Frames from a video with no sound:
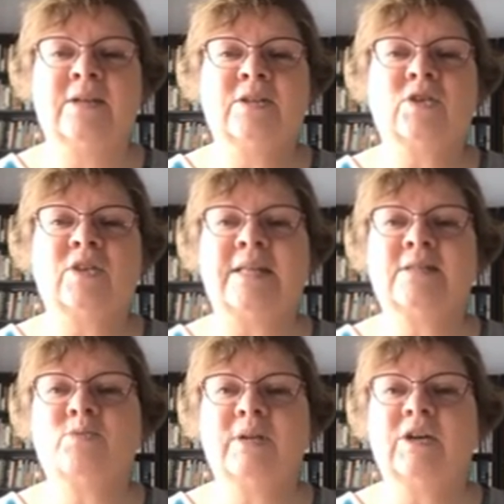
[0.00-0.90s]
So
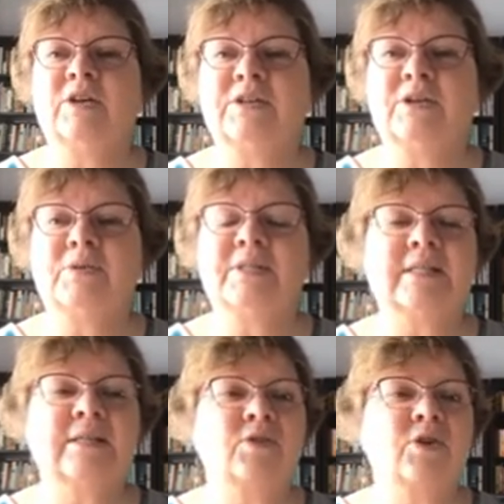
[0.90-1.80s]
that's really good news,
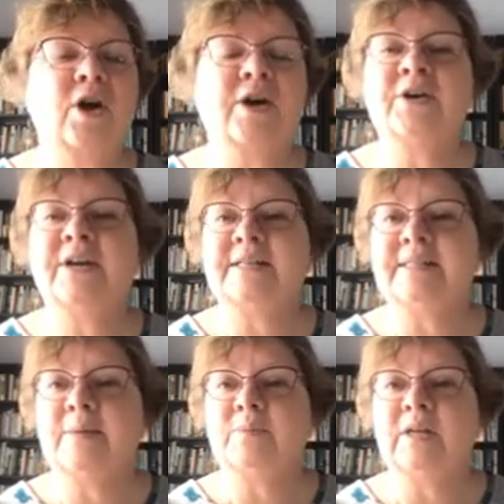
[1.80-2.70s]
because if you're not good at
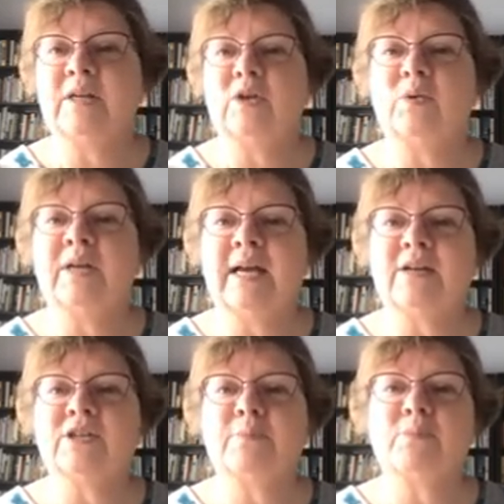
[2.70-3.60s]
something, you can
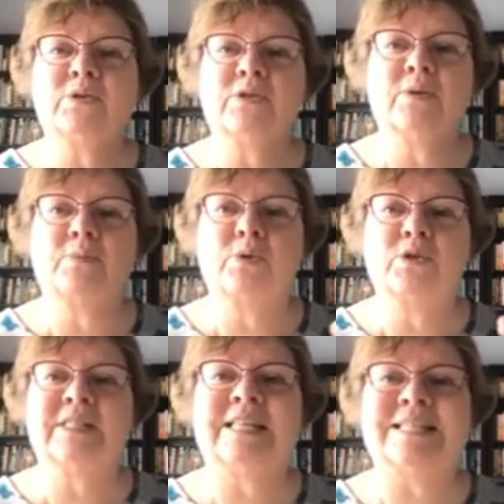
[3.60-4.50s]
actually
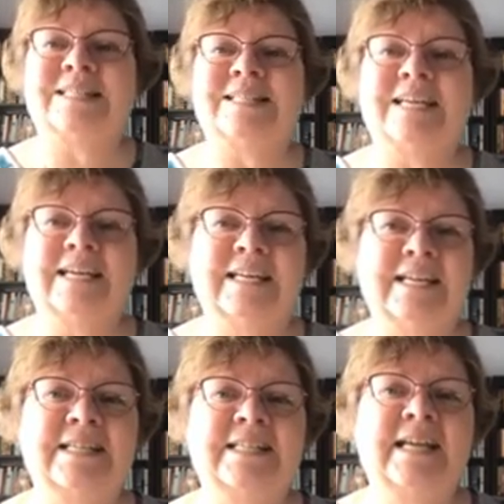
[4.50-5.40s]
persist in
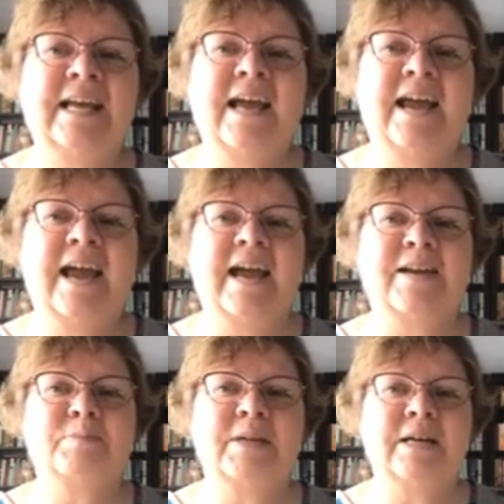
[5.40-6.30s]
it
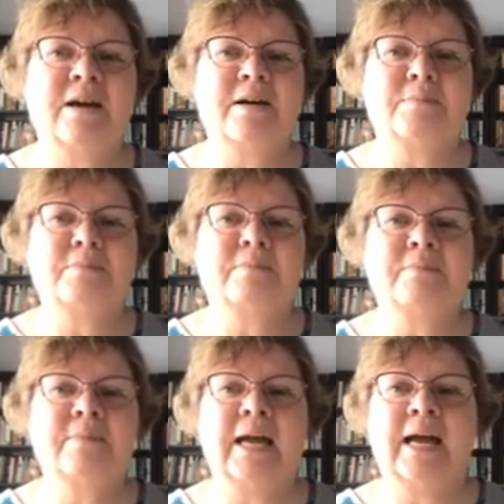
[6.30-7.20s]
and become
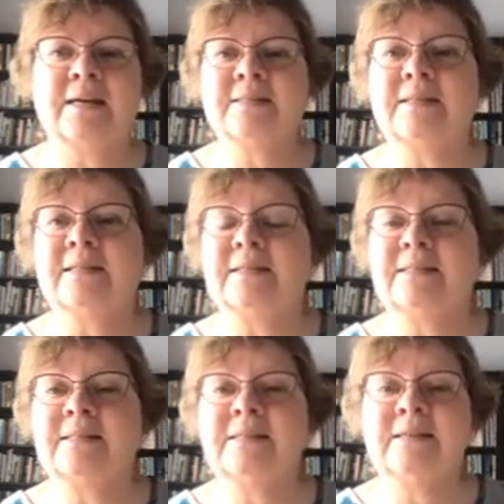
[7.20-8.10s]

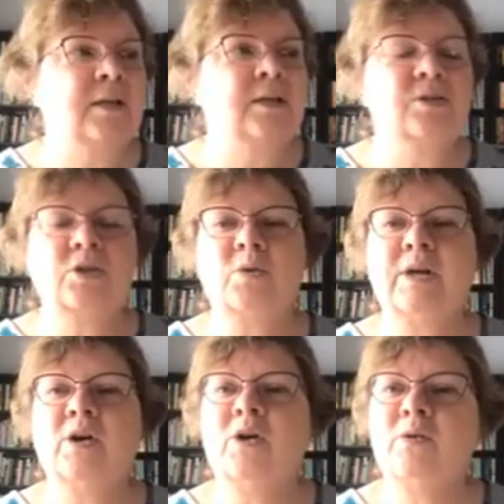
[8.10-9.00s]
excellent. So
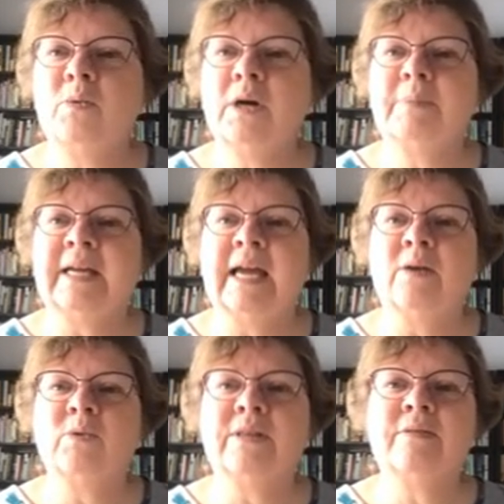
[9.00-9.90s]
her work
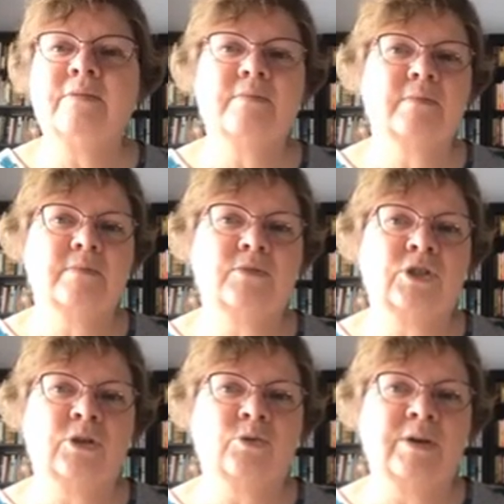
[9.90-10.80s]
began with
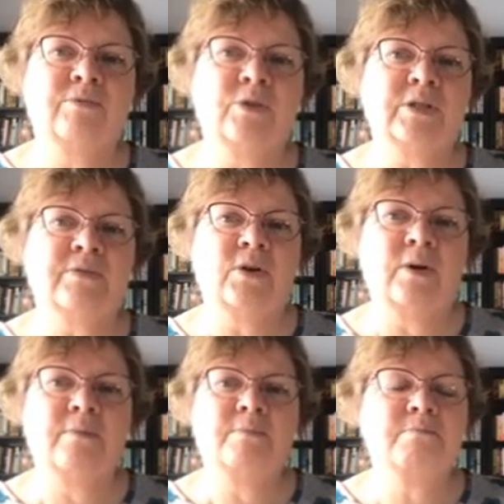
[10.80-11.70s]
children, first of
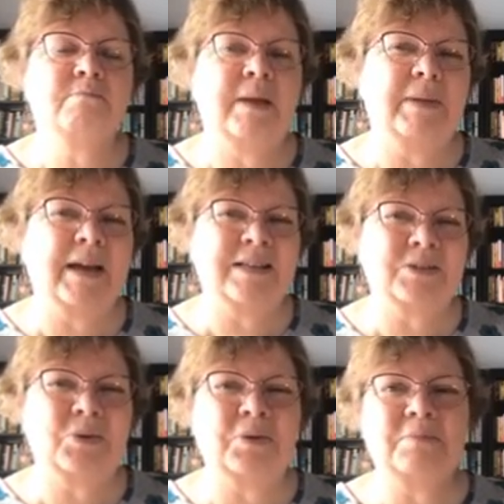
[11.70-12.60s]
all, maybe high
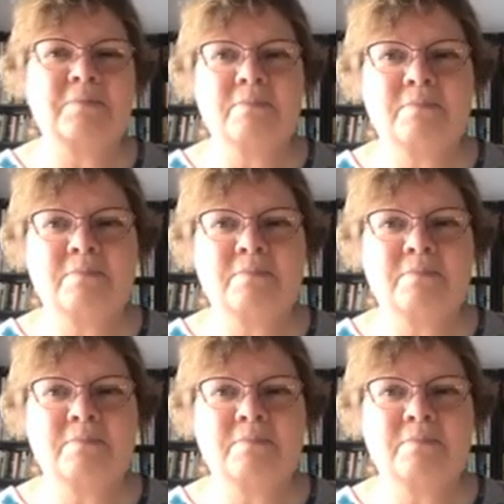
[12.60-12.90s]
school,